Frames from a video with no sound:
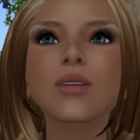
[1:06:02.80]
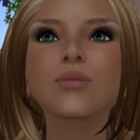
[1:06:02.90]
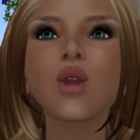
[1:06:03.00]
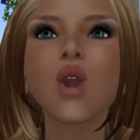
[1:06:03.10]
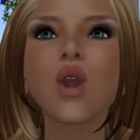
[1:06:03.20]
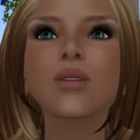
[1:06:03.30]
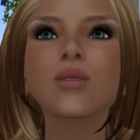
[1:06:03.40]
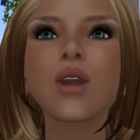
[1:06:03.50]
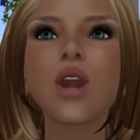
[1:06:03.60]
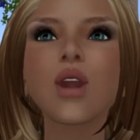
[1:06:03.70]
to
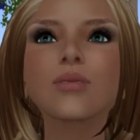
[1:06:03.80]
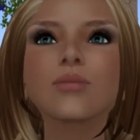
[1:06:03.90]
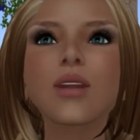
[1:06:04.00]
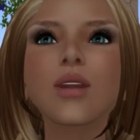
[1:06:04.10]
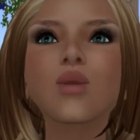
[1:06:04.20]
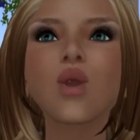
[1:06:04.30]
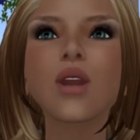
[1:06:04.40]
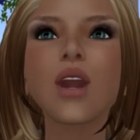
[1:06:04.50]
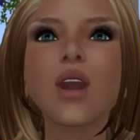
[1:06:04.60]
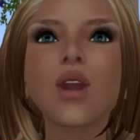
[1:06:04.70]
finish setting up for
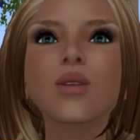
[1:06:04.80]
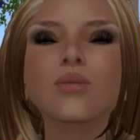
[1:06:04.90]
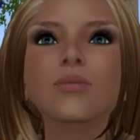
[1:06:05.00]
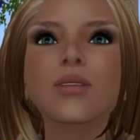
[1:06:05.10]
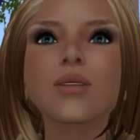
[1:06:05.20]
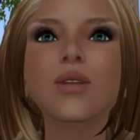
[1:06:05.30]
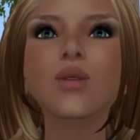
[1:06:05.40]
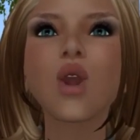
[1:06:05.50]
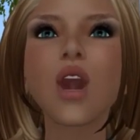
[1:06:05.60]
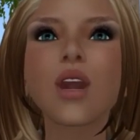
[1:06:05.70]
the next pair
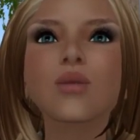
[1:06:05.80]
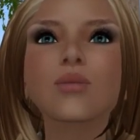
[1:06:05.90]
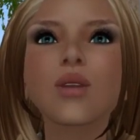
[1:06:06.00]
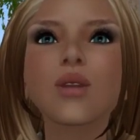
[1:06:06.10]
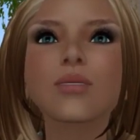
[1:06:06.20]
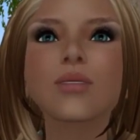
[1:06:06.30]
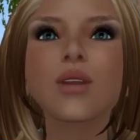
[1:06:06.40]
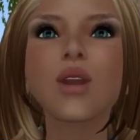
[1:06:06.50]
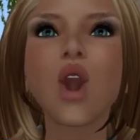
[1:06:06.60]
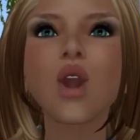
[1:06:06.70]
of presenters.
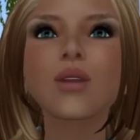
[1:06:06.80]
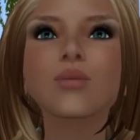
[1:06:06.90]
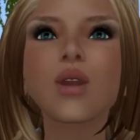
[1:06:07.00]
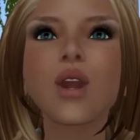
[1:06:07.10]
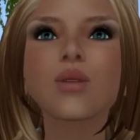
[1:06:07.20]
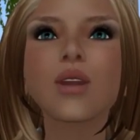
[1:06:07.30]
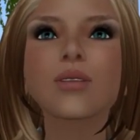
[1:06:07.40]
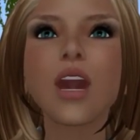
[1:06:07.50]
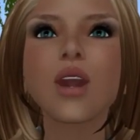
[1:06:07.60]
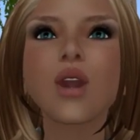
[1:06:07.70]
Thank you
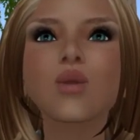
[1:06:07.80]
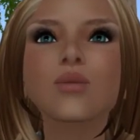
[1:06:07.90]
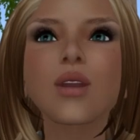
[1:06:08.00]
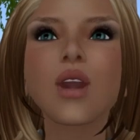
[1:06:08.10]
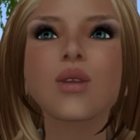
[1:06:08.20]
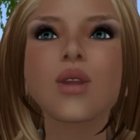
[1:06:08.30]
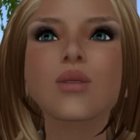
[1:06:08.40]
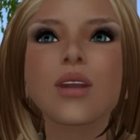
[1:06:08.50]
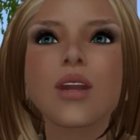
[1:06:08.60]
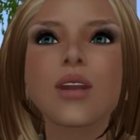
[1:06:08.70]
again so
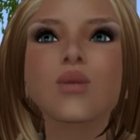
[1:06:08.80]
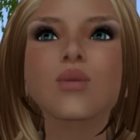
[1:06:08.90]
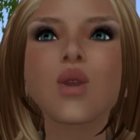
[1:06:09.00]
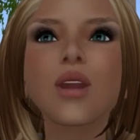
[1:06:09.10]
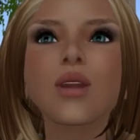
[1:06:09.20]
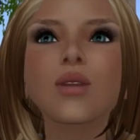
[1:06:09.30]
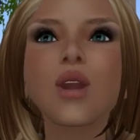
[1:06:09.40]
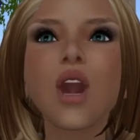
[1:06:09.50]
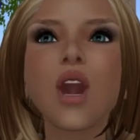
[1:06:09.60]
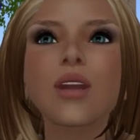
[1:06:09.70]
much. That was
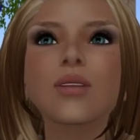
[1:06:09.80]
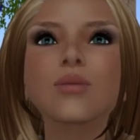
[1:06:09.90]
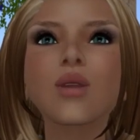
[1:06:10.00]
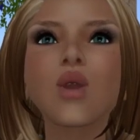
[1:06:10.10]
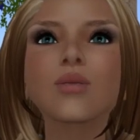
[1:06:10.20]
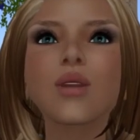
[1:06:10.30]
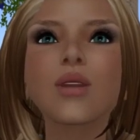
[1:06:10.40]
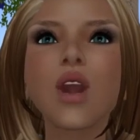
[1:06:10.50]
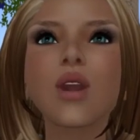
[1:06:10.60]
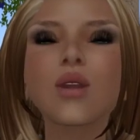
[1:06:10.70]
really
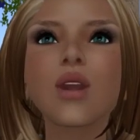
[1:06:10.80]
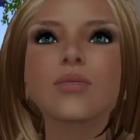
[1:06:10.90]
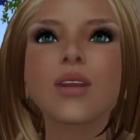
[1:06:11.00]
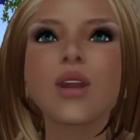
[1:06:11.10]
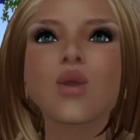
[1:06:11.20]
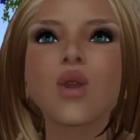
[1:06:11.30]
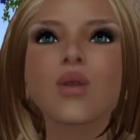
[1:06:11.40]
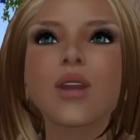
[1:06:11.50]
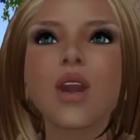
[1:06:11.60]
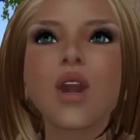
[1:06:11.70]
a very
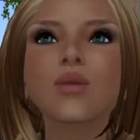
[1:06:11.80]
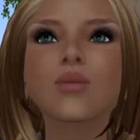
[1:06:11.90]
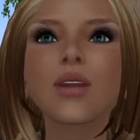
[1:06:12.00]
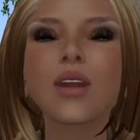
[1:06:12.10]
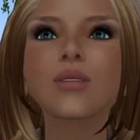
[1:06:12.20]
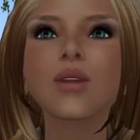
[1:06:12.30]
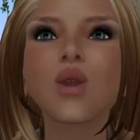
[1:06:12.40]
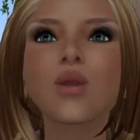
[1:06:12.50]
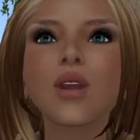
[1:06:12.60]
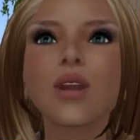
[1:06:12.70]
good
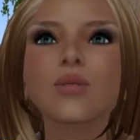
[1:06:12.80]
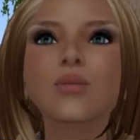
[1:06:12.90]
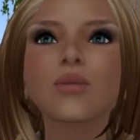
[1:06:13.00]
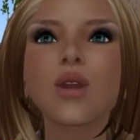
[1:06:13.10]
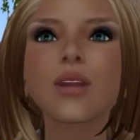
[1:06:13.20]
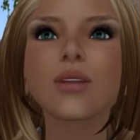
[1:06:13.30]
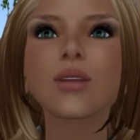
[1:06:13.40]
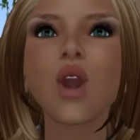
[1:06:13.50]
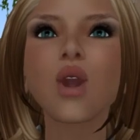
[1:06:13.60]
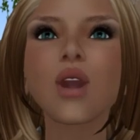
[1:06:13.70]
presentation.
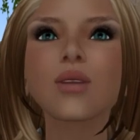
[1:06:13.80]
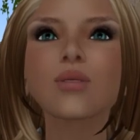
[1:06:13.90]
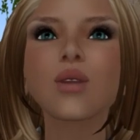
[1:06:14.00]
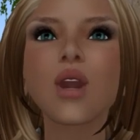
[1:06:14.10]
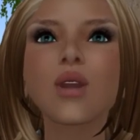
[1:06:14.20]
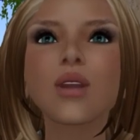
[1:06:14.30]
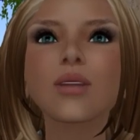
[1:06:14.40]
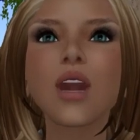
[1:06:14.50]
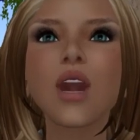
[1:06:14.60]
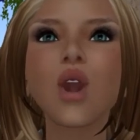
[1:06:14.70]
And obviously
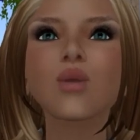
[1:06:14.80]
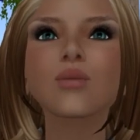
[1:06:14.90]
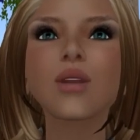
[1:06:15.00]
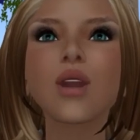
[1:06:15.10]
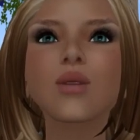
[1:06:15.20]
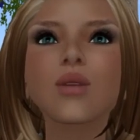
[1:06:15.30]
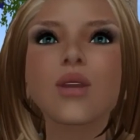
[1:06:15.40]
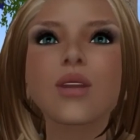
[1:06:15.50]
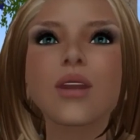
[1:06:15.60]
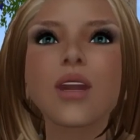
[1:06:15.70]
our audience was
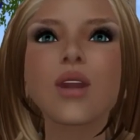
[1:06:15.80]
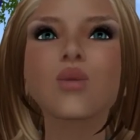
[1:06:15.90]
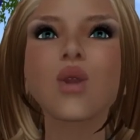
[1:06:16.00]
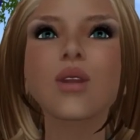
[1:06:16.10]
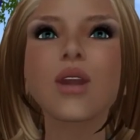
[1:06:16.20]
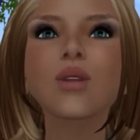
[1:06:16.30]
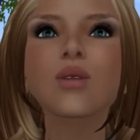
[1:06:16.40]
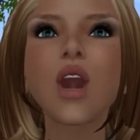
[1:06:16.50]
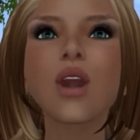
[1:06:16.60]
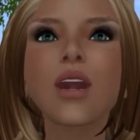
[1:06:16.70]
very interested
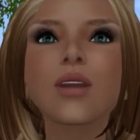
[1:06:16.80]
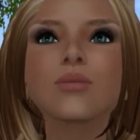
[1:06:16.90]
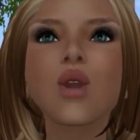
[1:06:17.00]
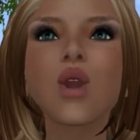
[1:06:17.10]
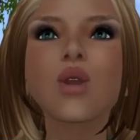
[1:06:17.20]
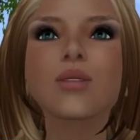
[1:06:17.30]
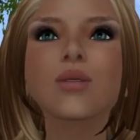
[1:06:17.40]
in interacting with you.